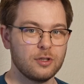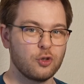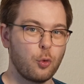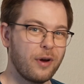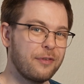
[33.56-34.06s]

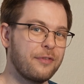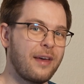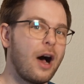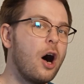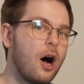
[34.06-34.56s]
So with
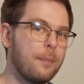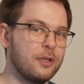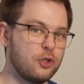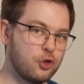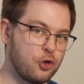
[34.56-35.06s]
their
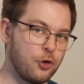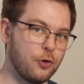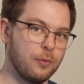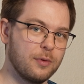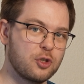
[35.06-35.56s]
Hub
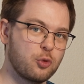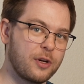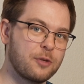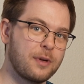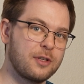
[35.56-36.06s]
2,
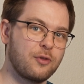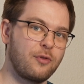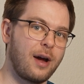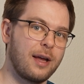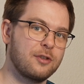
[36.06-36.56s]
SwitchBot
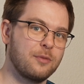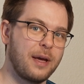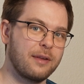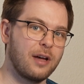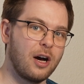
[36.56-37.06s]
tried to
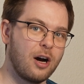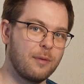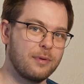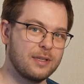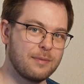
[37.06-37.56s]
make the
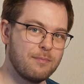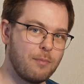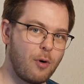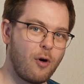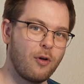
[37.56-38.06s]
Hub
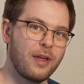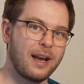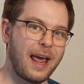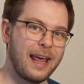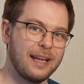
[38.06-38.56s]
more
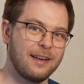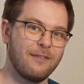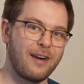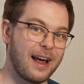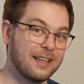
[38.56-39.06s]
than a
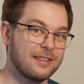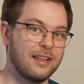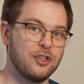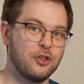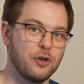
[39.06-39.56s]
device
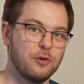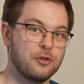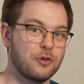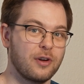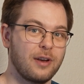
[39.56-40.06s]
that you use
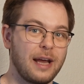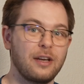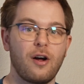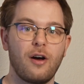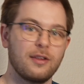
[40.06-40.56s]
to
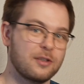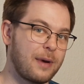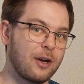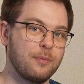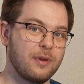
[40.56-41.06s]
connect other
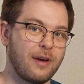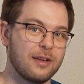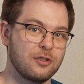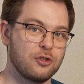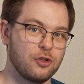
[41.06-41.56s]
smart home
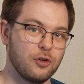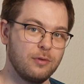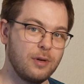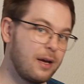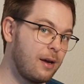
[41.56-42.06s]
devices
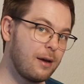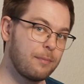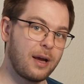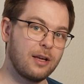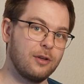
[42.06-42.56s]
to
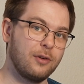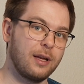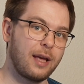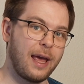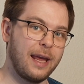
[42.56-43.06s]
by
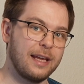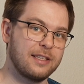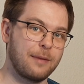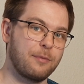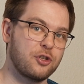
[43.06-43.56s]
including a
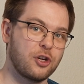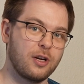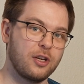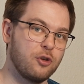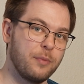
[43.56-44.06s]

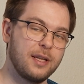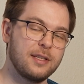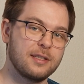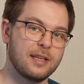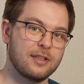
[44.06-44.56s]
temperature
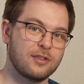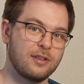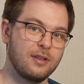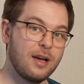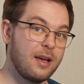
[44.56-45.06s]
humidity
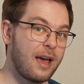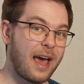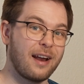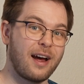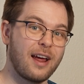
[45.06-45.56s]
sensor,
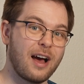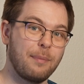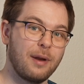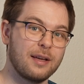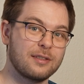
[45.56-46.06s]
an IR
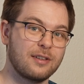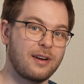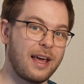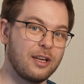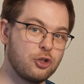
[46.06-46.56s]
blaster
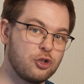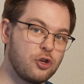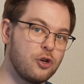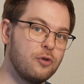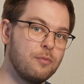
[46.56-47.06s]
and
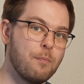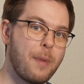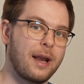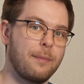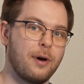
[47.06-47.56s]
2
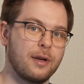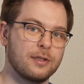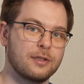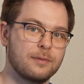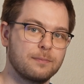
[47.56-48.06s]
Matter
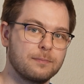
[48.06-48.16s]
buttons.